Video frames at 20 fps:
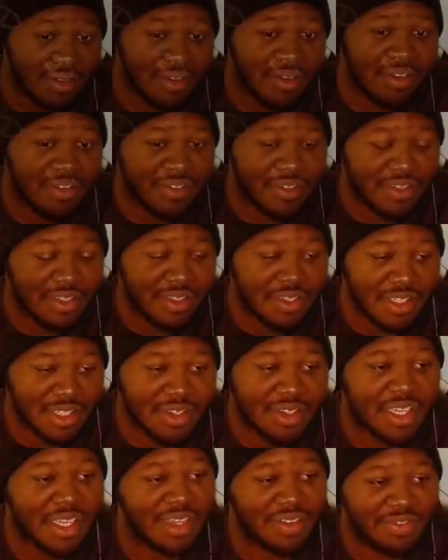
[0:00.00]
know, friends,
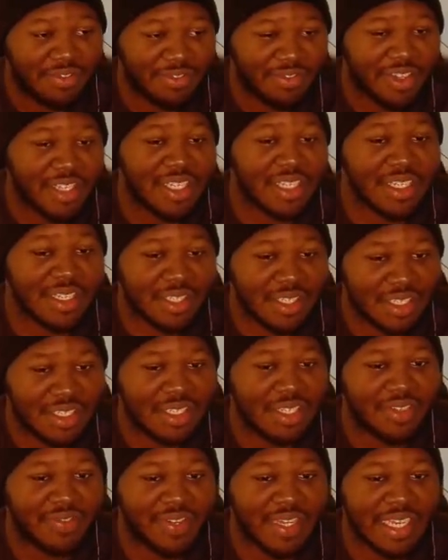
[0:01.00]
go ahead, flanky,
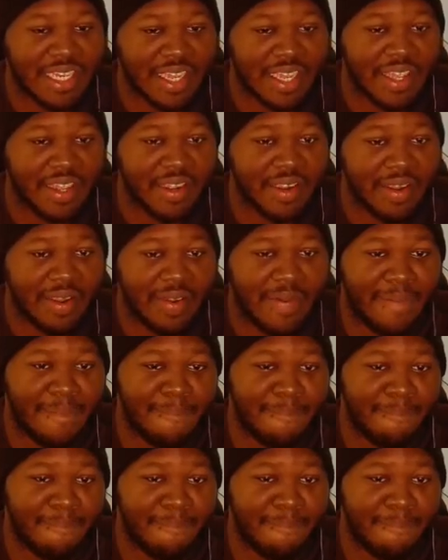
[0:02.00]
see if I care.